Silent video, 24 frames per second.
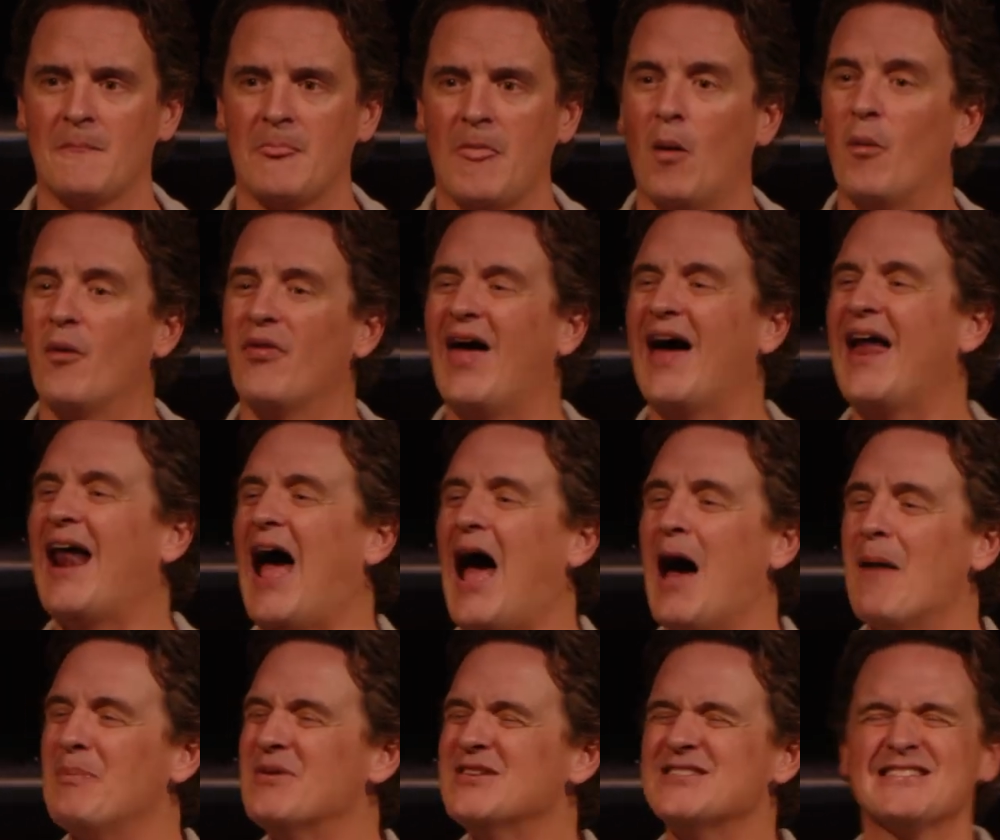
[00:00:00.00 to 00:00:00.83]
And when that
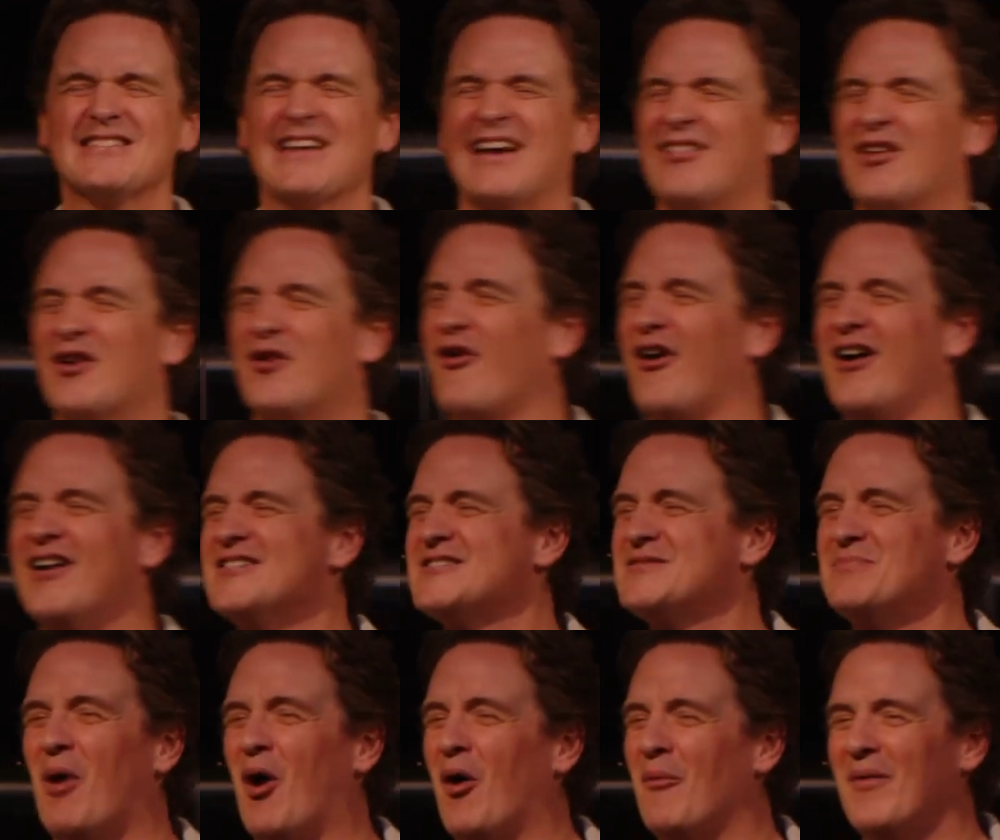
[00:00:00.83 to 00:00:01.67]
happens, it's like the
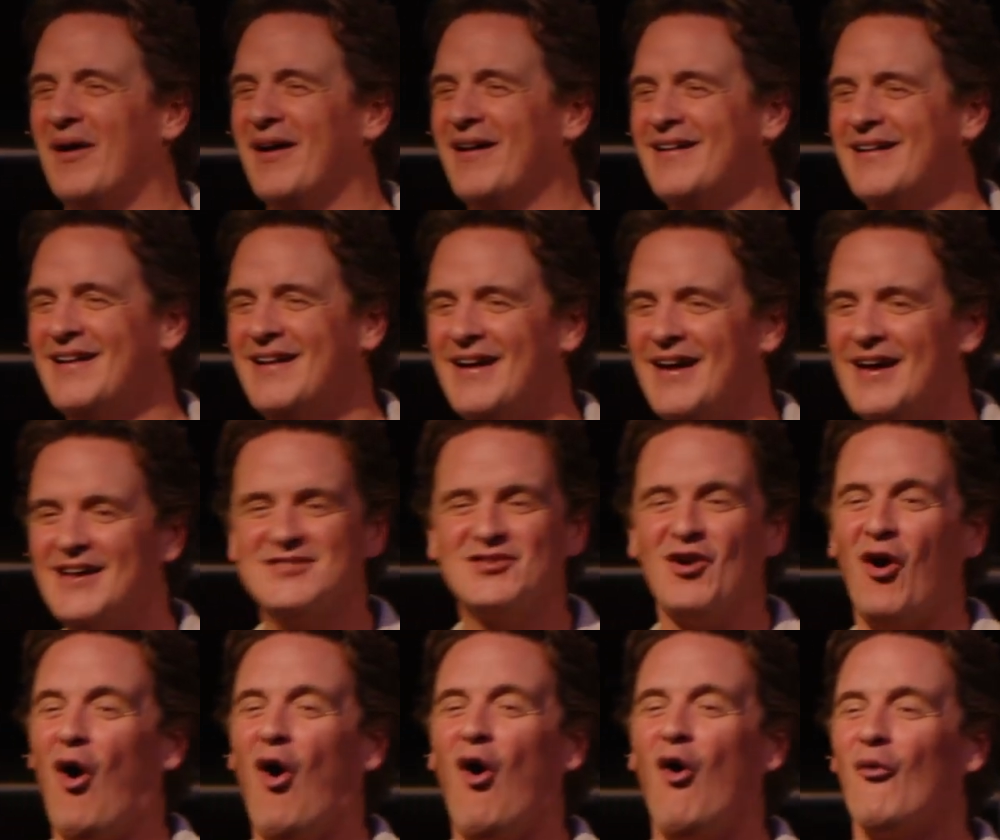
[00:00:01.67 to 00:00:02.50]
greatest moment. It's
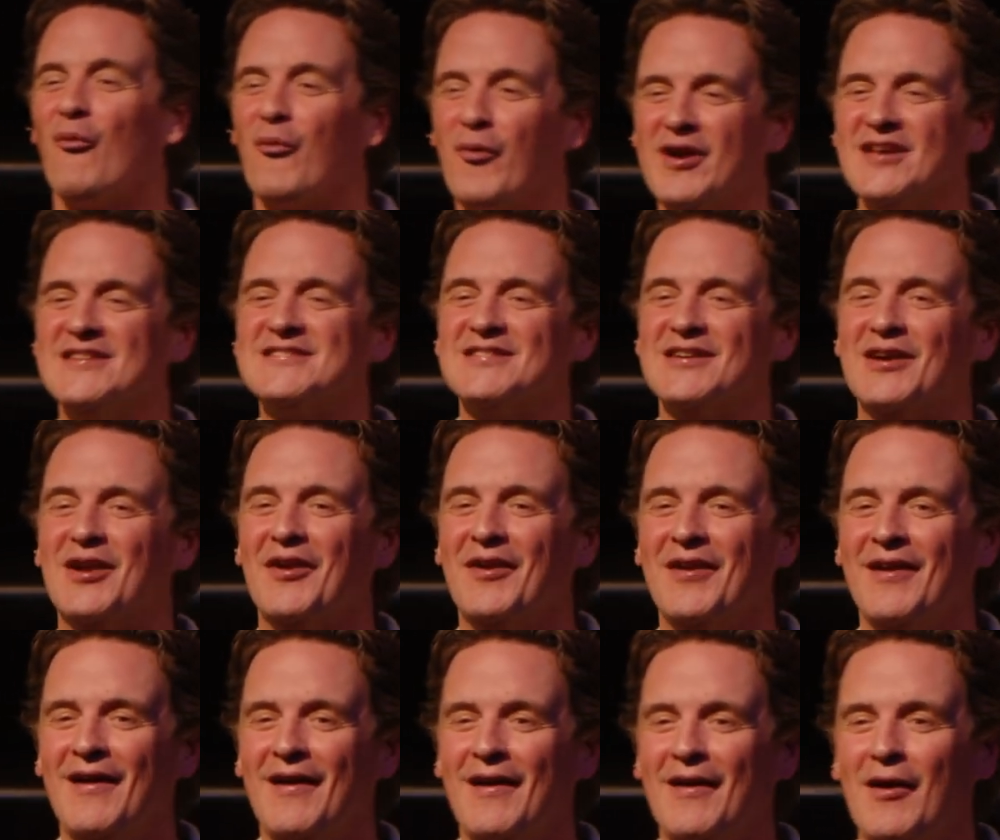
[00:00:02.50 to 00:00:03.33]
the whole
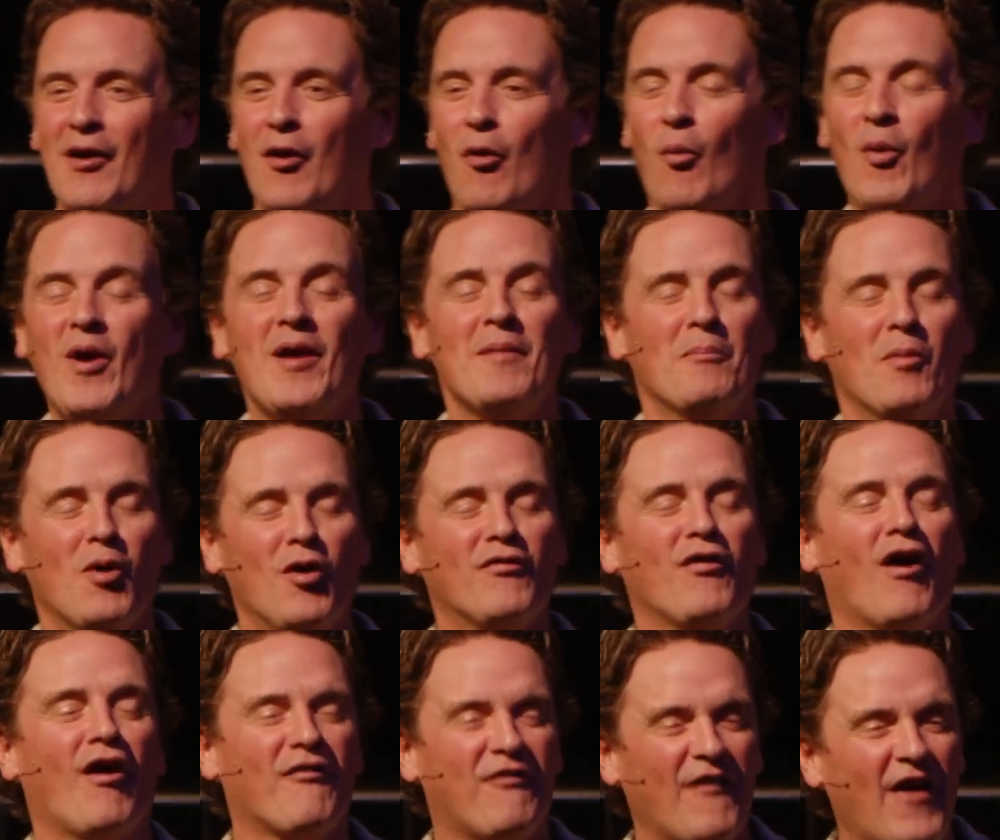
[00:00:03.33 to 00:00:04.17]
reason we moved our